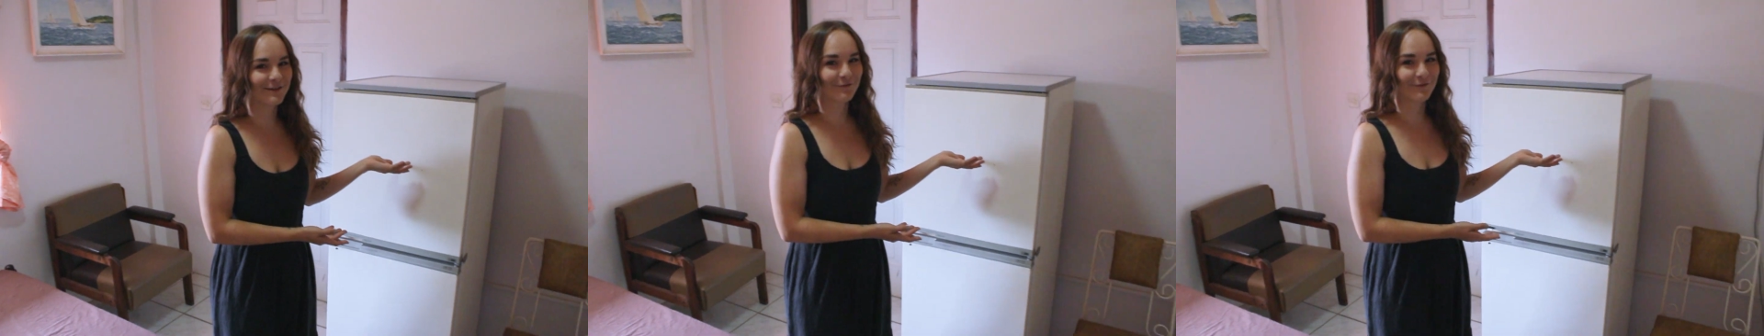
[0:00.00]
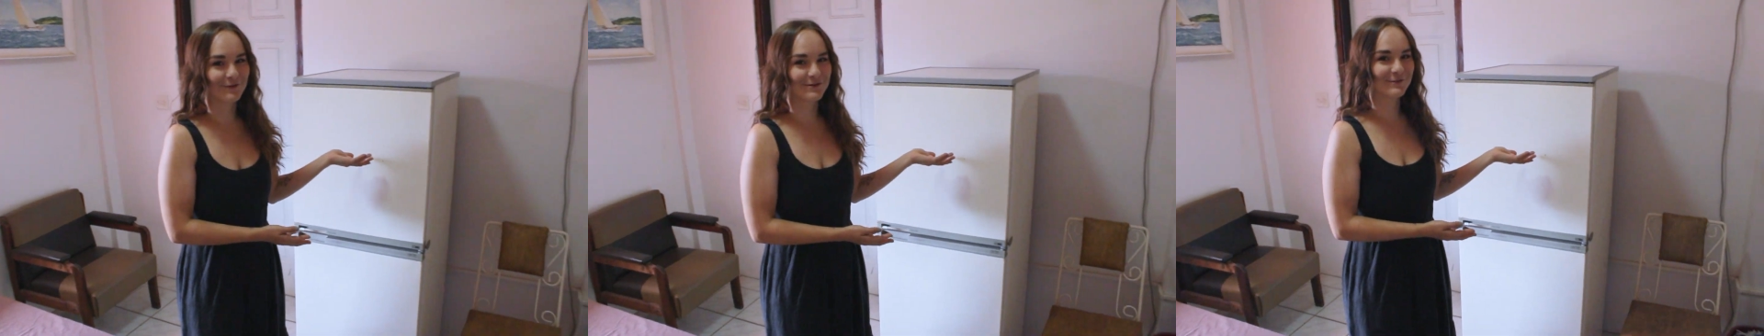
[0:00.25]
the
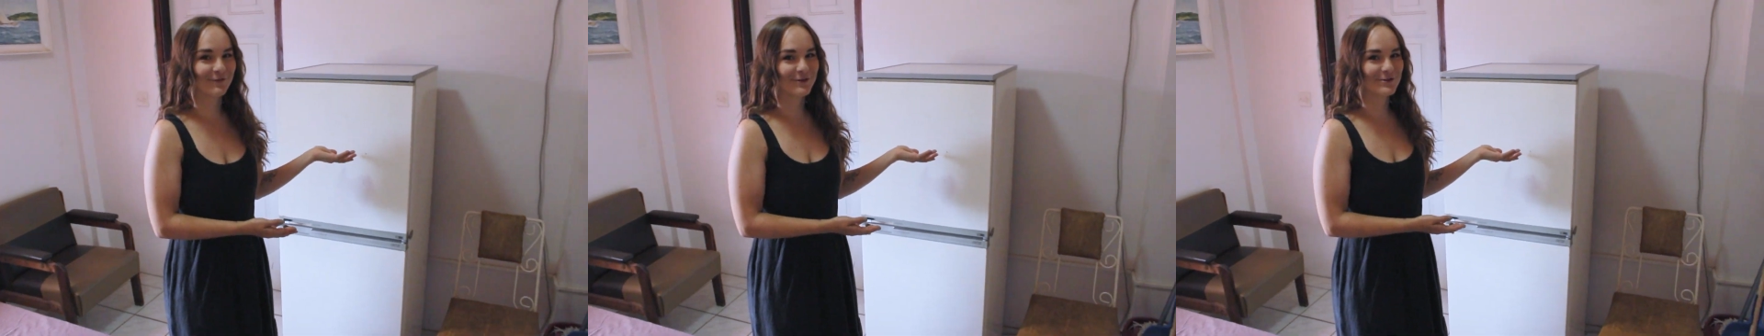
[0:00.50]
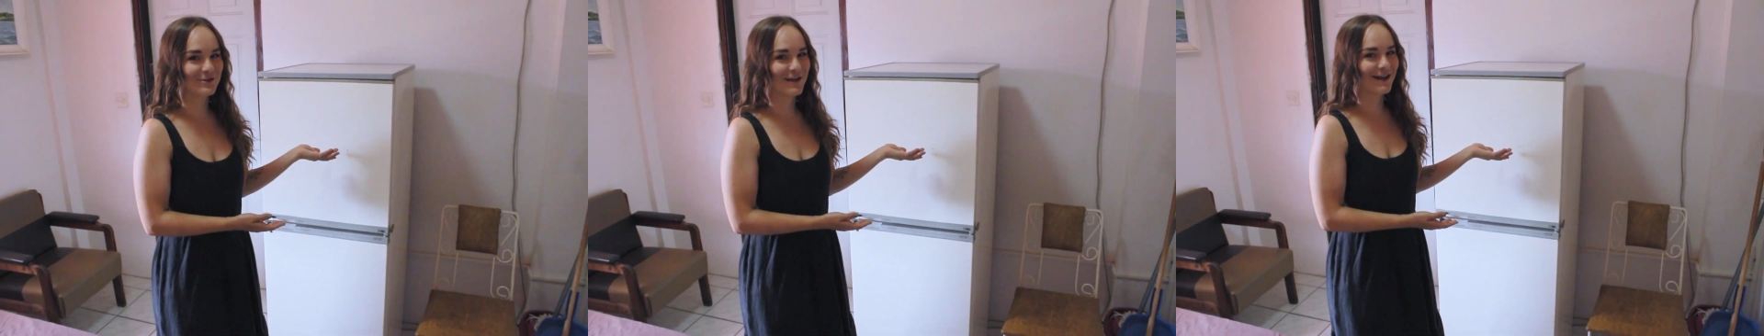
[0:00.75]
first
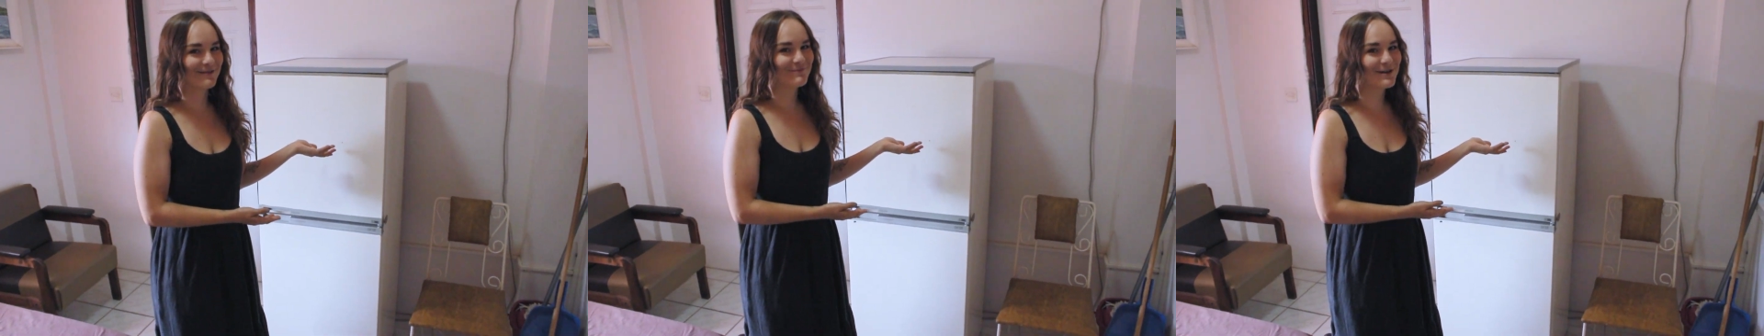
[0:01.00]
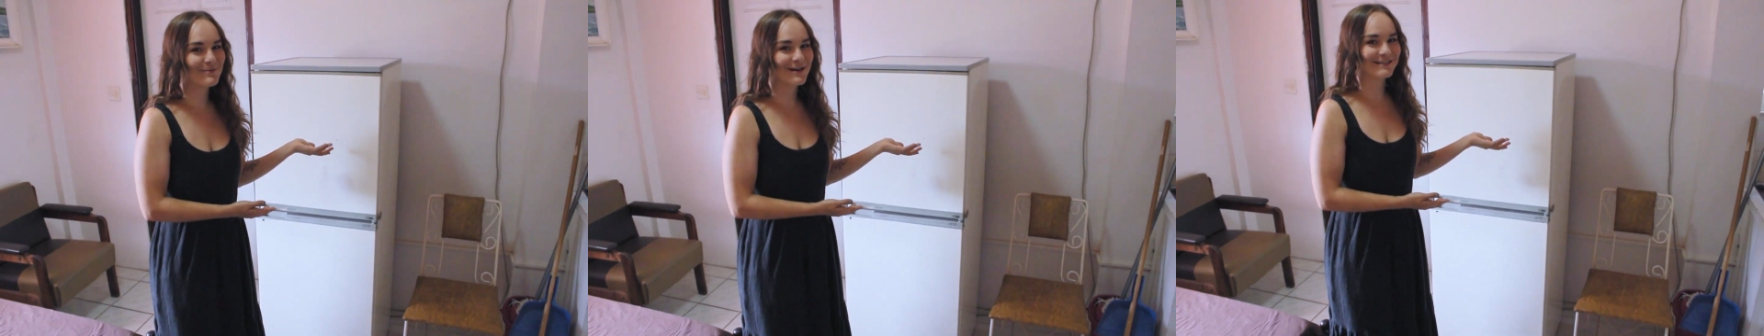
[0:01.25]
fridge yet.
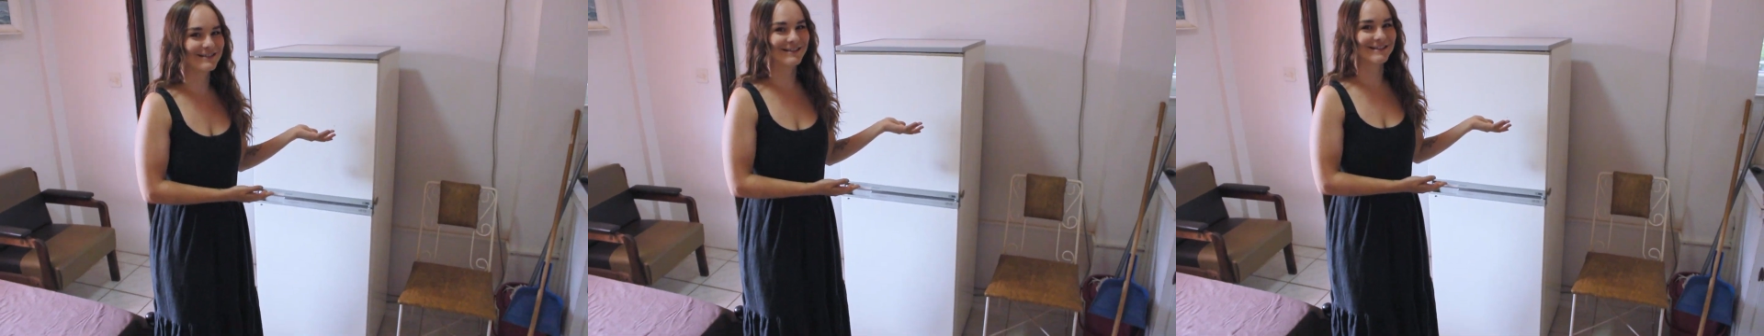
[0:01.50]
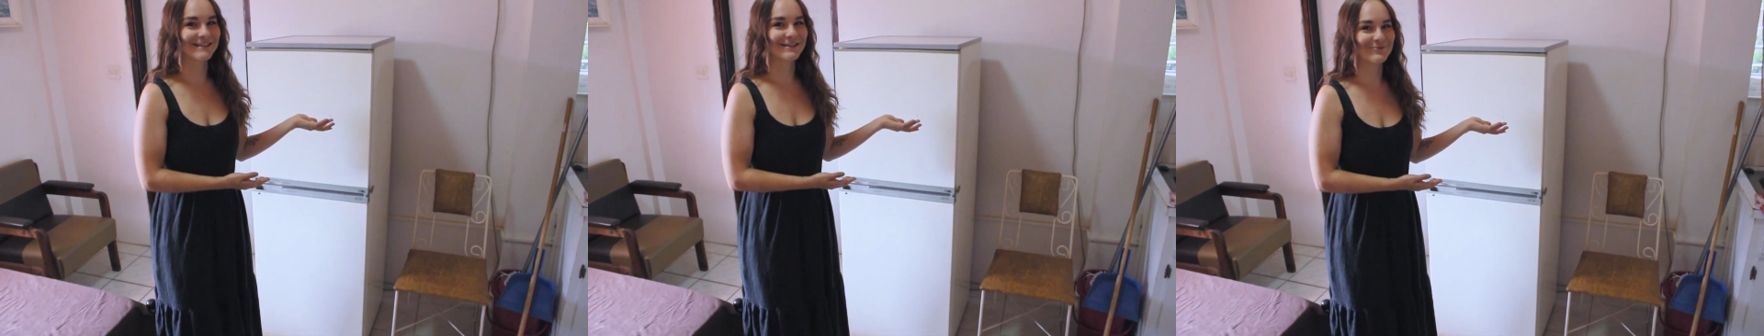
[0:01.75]
Maybe I did
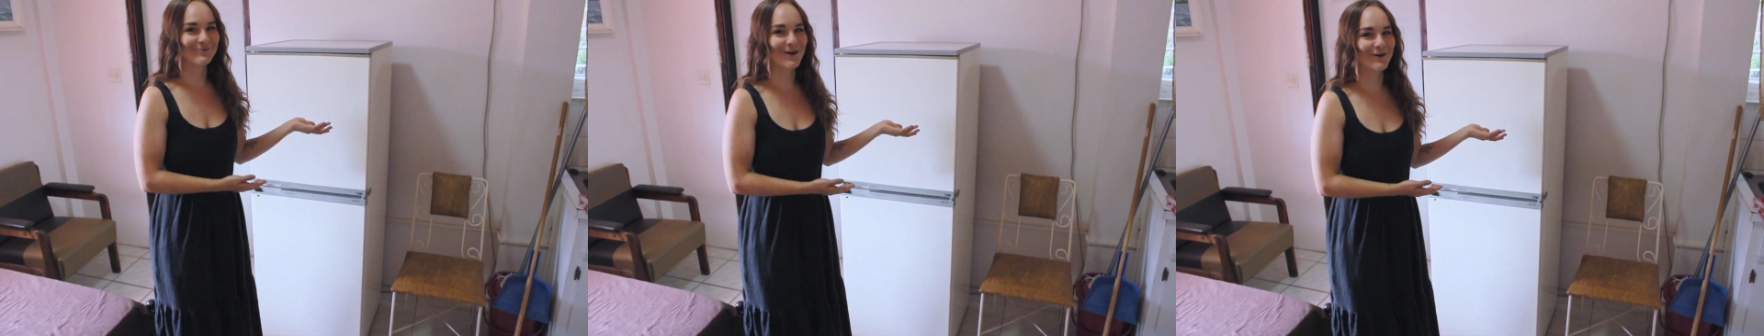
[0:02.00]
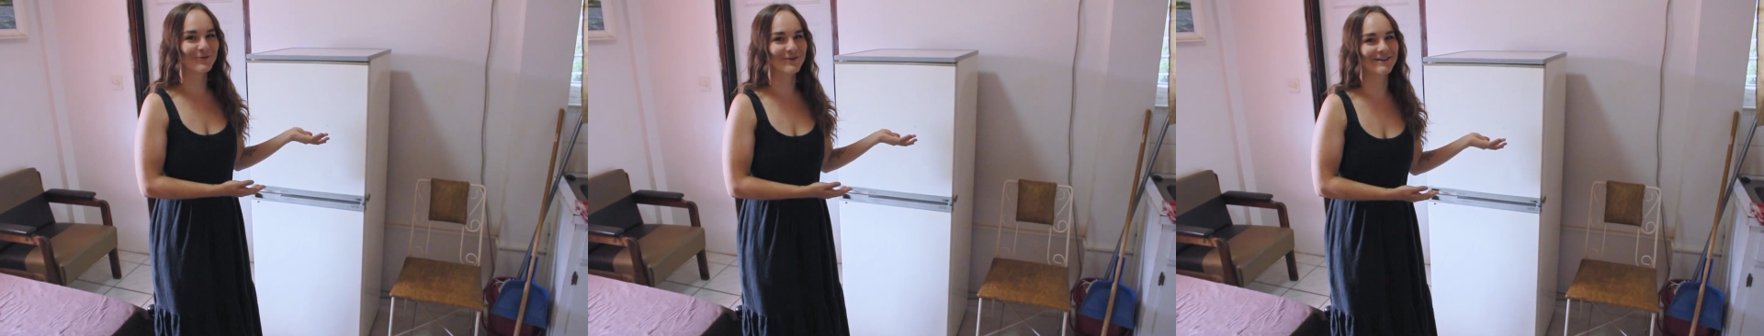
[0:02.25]
this in the
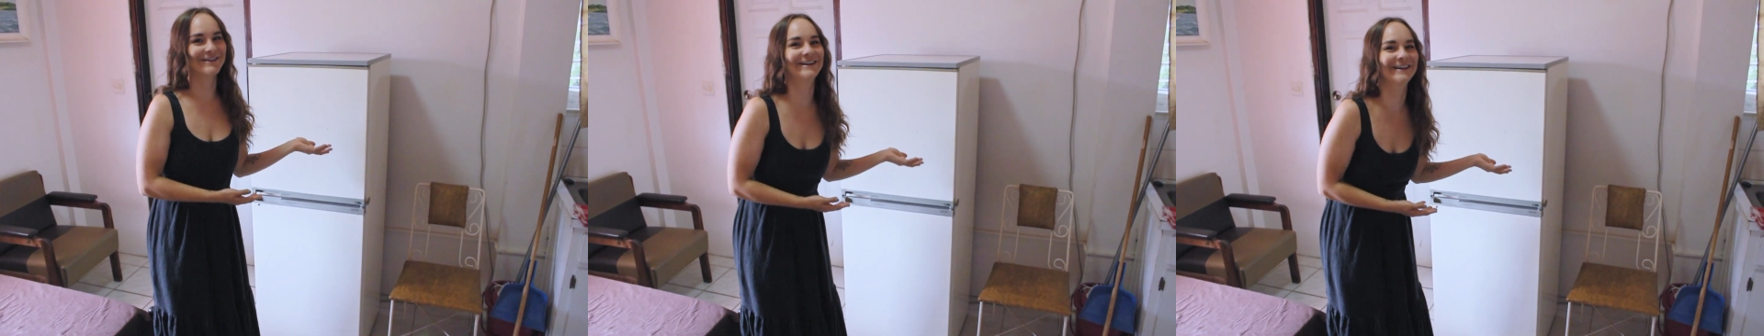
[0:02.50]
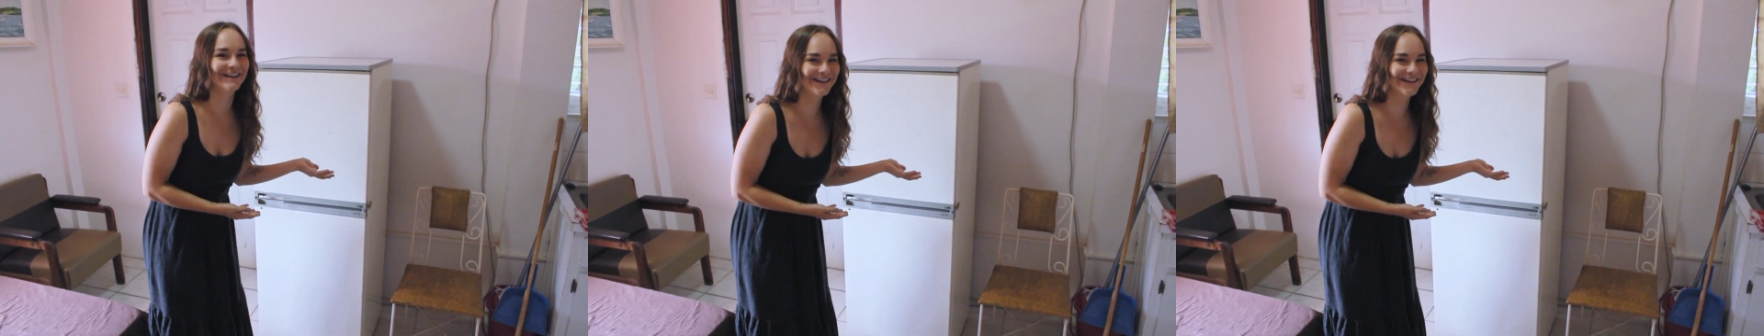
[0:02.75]
wrong order.